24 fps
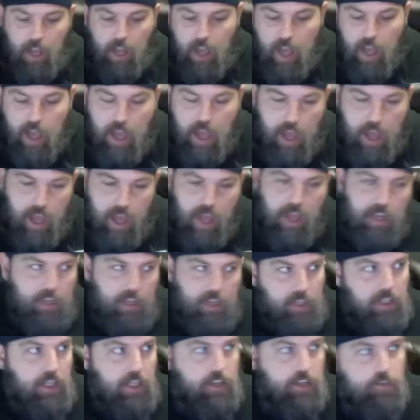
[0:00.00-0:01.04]
And
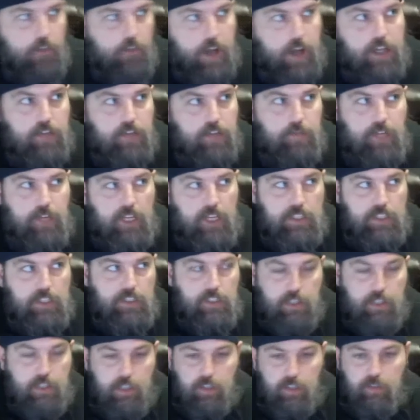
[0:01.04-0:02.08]
he invited me in
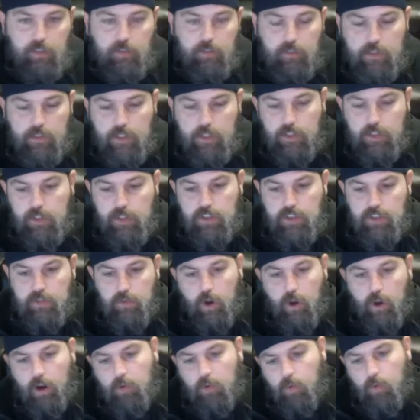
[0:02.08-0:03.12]
to do some
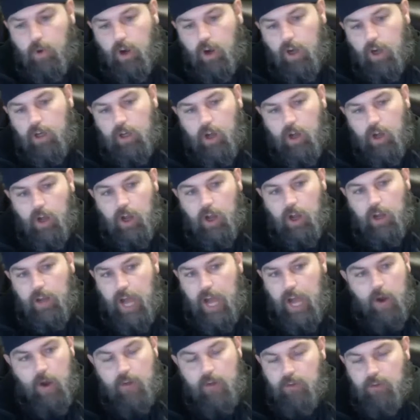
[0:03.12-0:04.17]
artwork on
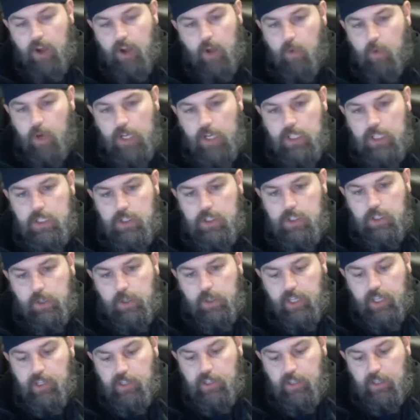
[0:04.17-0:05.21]
however I wanted to do
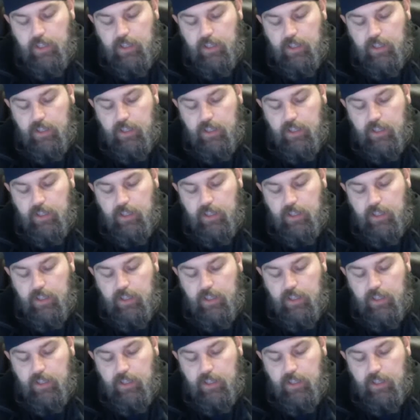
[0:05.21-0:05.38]
it,